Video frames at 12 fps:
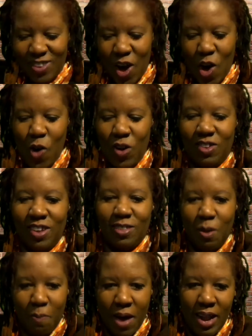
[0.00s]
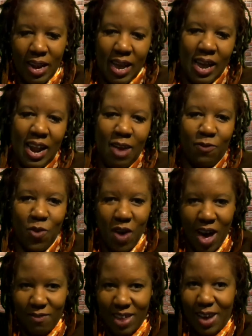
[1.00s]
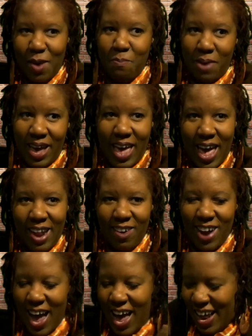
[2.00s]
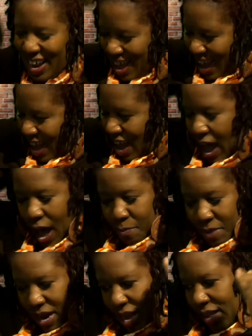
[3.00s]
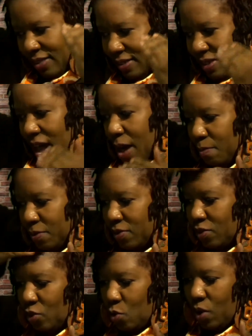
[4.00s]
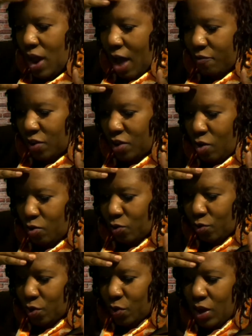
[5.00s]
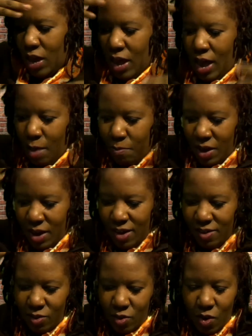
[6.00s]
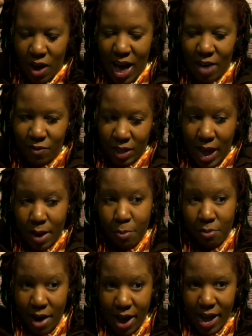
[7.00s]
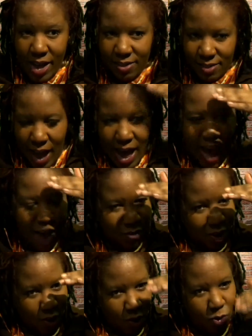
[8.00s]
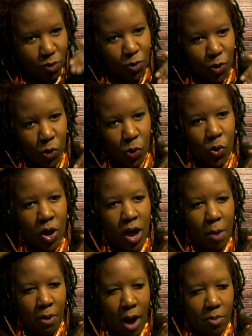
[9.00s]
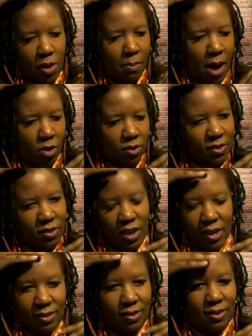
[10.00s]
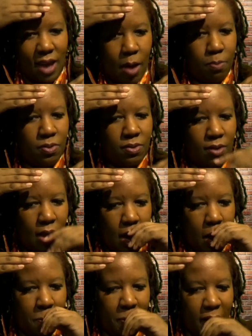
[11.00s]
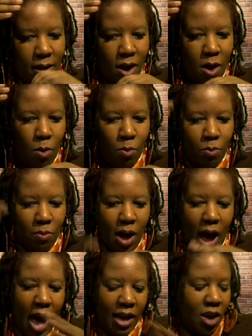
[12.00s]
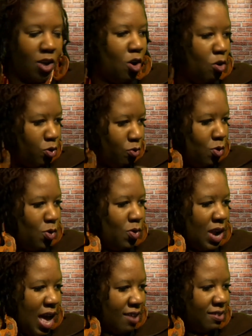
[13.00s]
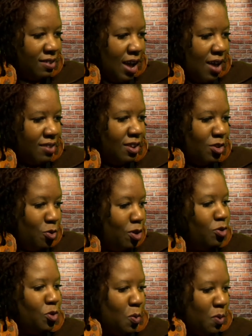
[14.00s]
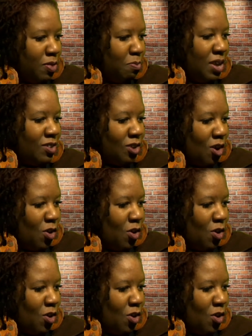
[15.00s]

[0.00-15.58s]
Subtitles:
so just depending if you have like a big head or not, how many steps you would have to go through. And because I have a lot of brains, I have to go through probably about 6 steps. But I can go through the exercise, and you can do it with me, so